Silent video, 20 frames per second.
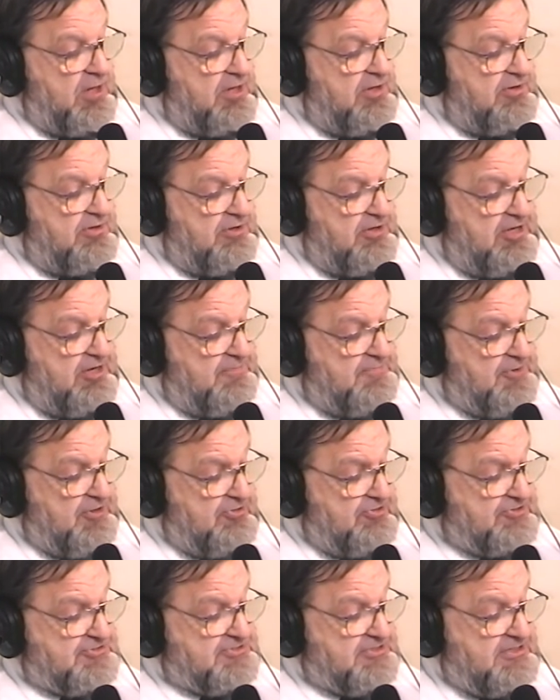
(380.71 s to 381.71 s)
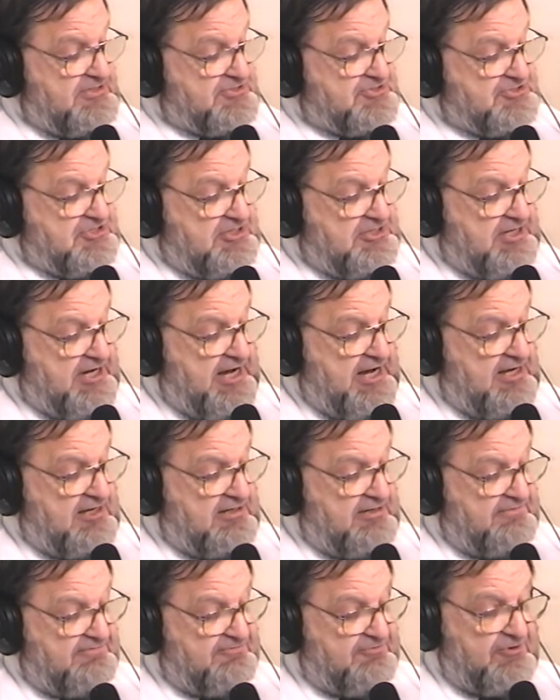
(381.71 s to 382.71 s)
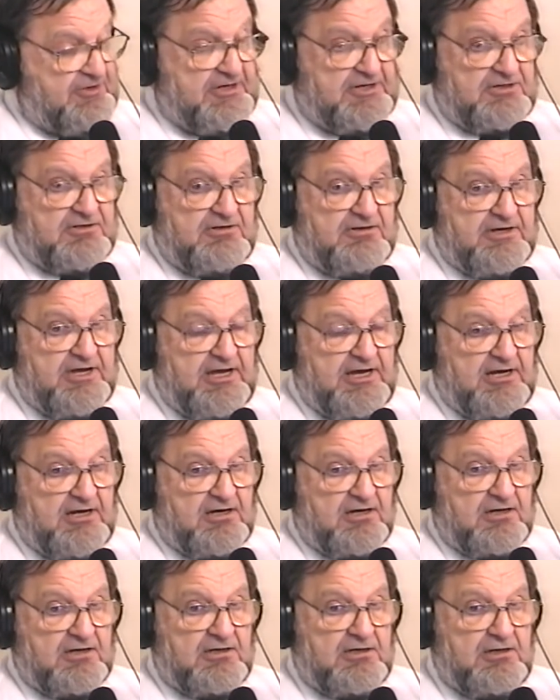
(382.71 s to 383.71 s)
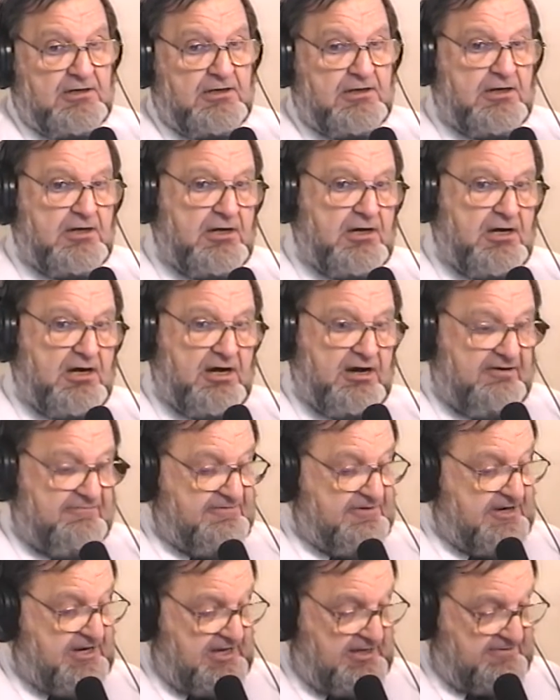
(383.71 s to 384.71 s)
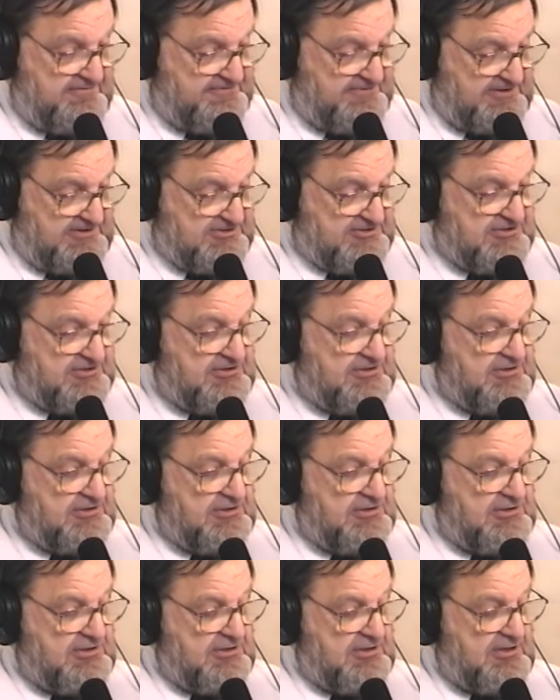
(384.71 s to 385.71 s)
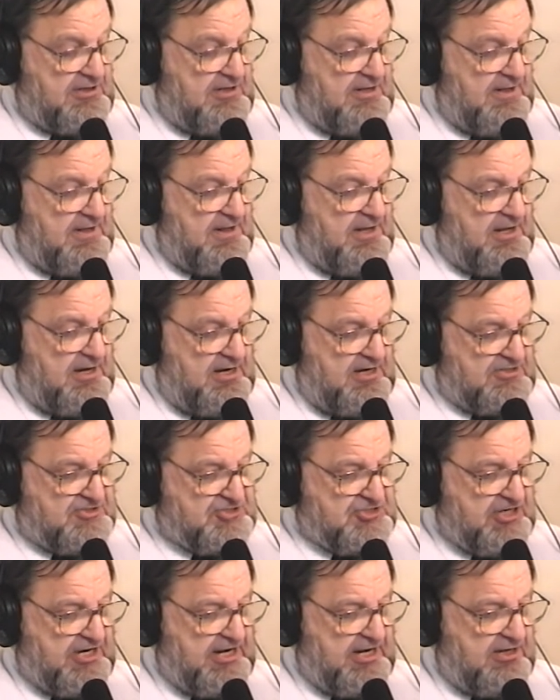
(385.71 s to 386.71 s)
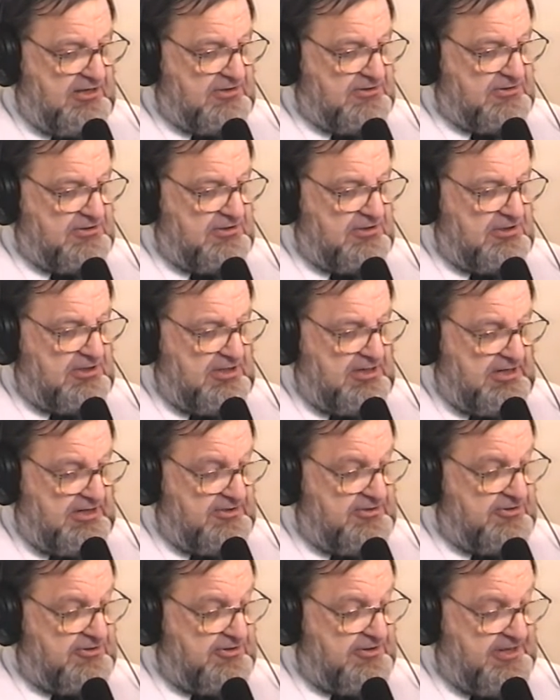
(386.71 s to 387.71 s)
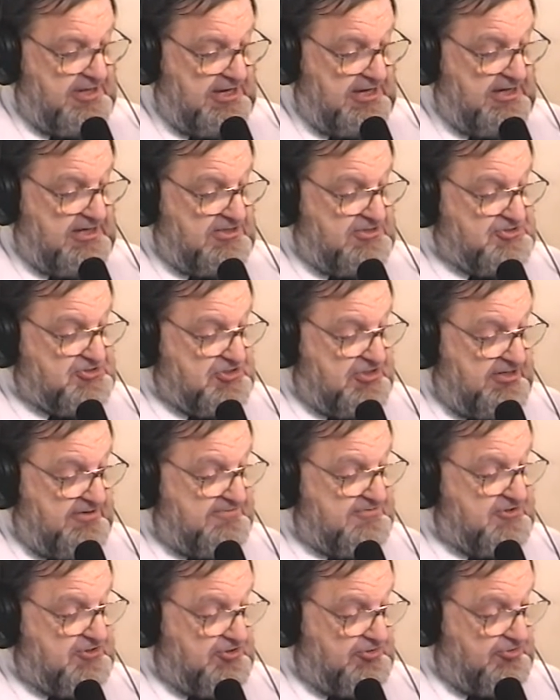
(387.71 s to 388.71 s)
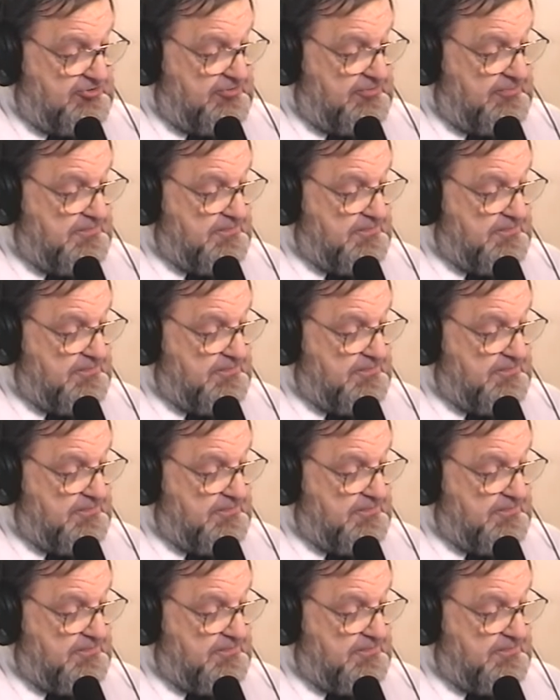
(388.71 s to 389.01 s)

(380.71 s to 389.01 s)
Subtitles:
The abuse is denial of critical care of an infant, a child under the age of 2.